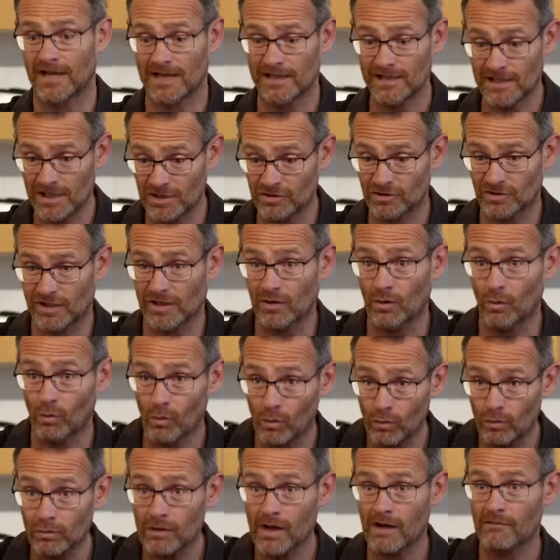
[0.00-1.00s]
They literally
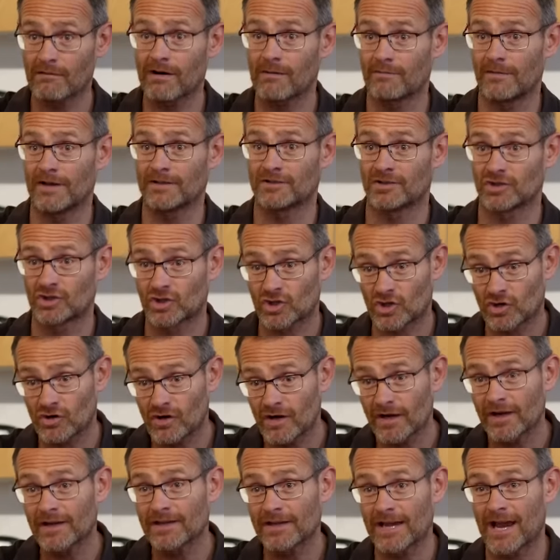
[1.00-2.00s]
all go up there to
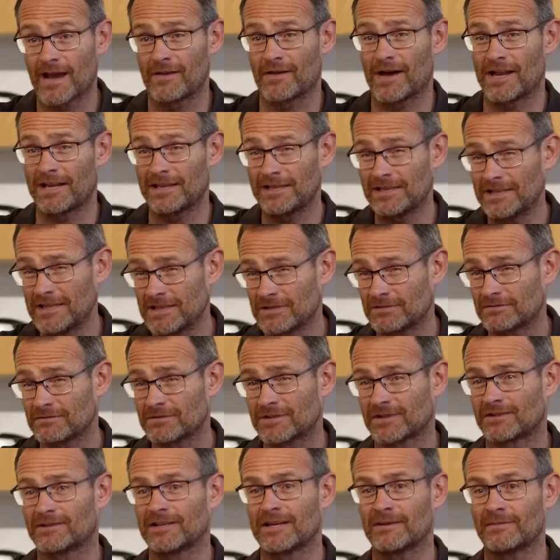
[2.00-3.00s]
try and get that little
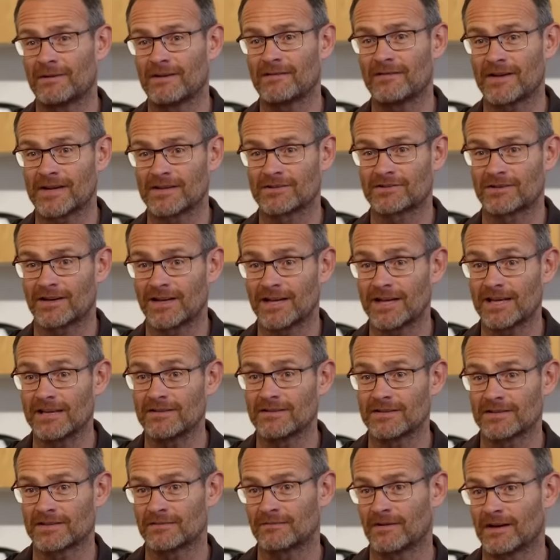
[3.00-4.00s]
tiny bit of extra
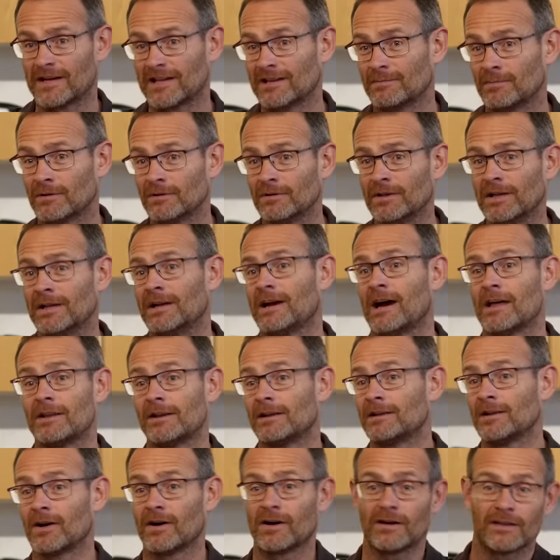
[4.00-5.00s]
heat that's available, and
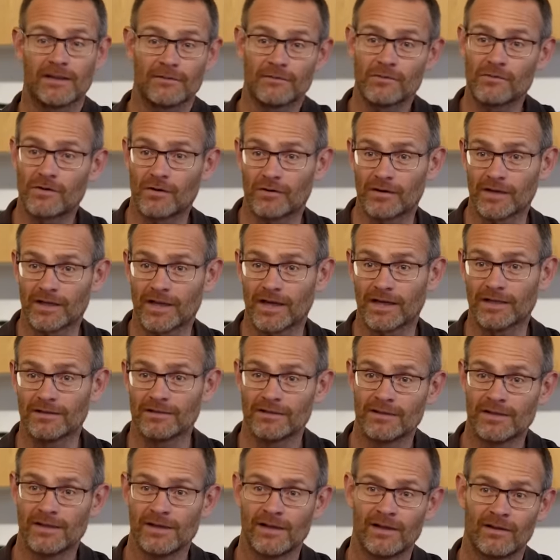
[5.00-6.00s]
at night they've all gone
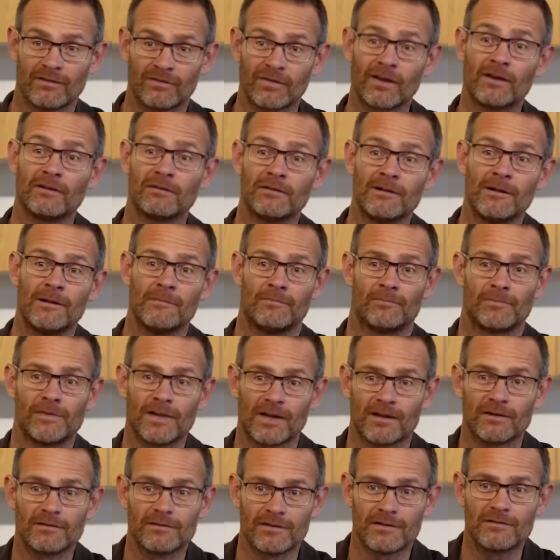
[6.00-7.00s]
again. So,
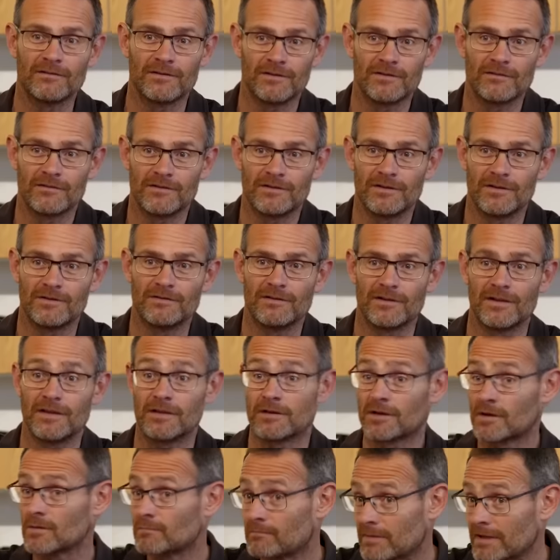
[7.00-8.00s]
you know,
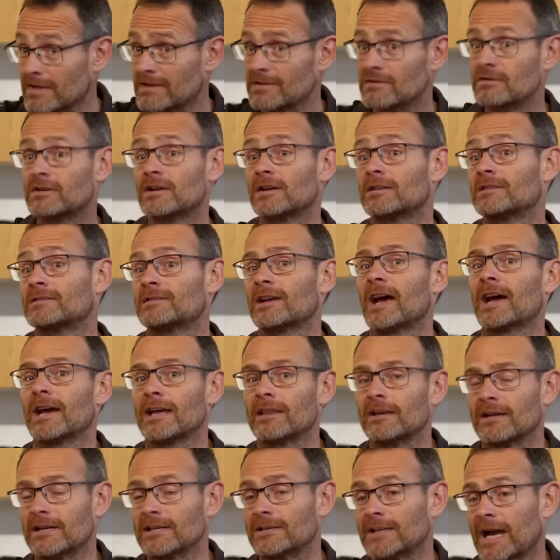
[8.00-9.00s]
you could
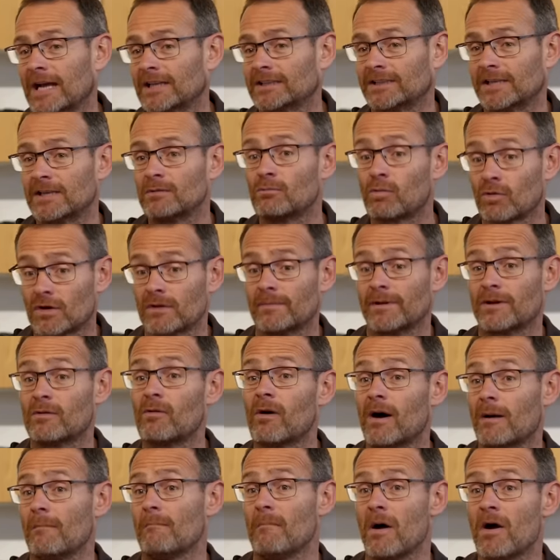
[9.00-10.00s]
say that it's actually, you want to be
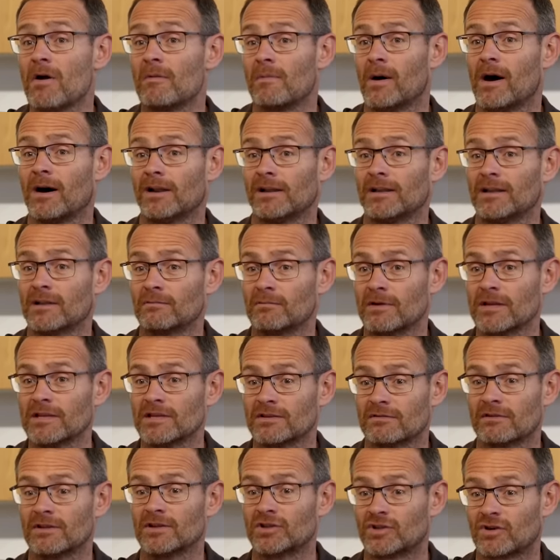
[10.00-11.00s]
quite mobile in the
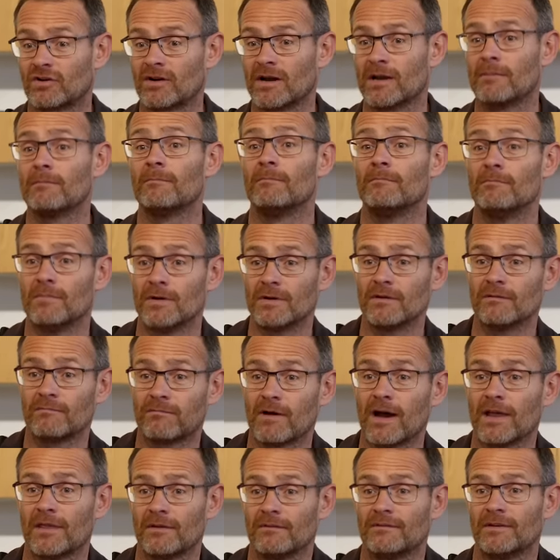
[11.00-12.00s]
winter and try and move
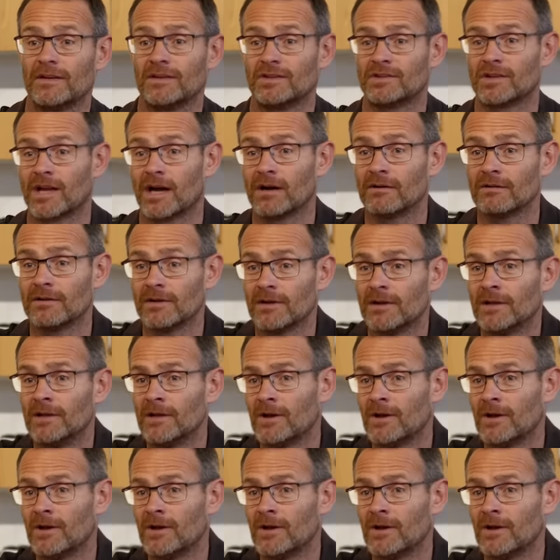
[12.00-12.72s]
where the fish go.